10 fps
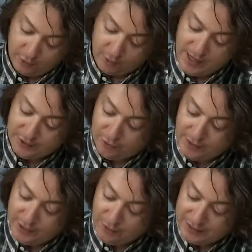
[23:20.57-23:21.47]
Gran
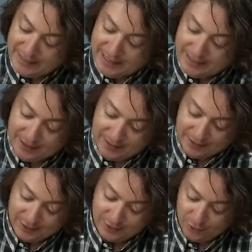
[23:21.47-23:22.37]
Torino Elite
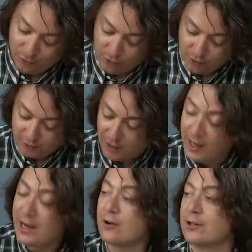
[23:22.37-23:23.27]
or
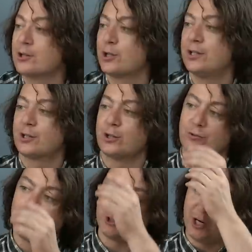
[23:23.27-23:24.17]
Heritage Edition
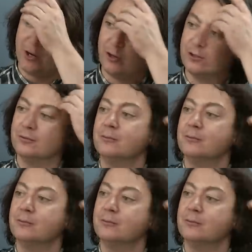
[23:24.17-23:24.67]
Ranchero?